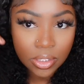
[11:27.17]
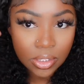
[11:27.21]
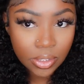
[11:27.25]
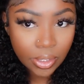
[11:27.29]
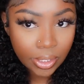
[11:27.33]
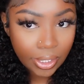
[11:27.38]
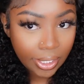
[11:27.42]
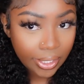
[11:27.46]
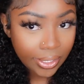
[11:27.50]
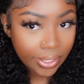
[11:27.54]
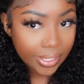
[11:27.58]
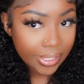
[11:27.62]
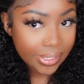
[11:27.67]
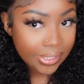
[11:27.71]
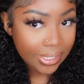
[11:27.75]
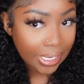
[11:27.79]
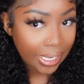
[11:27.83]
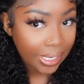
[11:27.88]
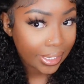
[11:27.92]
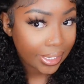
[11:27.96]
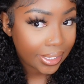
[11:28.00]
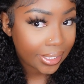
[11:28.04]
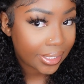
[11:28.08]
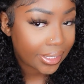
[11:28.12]
So here is
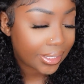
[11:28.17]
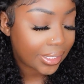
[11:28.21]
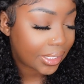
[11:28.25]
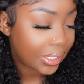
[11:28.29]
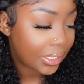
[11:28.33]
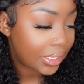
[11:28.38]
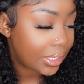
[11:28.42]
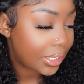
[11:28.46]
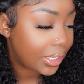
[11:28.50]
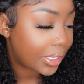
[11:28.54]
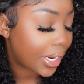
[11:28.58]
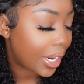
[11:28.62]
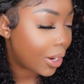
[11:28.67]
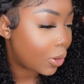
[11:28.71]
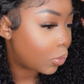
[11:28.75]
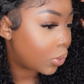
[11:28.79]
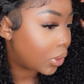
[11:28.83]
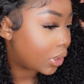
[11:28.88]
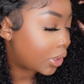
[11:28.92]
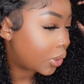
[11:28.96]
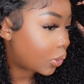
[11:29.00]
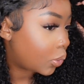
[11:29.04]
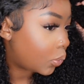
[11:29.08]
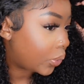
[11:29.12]
a good look at
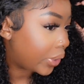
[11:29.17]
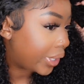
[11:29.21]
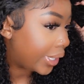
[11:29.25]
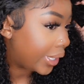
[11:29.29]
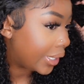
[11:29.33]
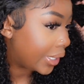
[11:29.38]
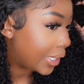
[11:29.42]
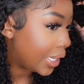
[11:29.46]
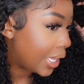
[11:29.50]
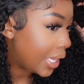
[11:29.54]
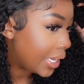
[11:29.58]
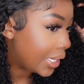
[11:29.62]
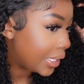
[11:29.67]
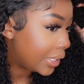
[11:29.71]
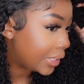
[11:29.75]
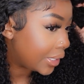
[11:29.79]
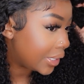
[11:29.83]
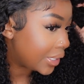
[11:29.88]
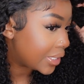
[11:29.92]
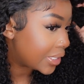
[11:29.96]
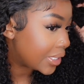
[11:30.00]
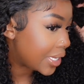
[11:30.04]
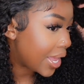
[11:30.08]
what the wig looks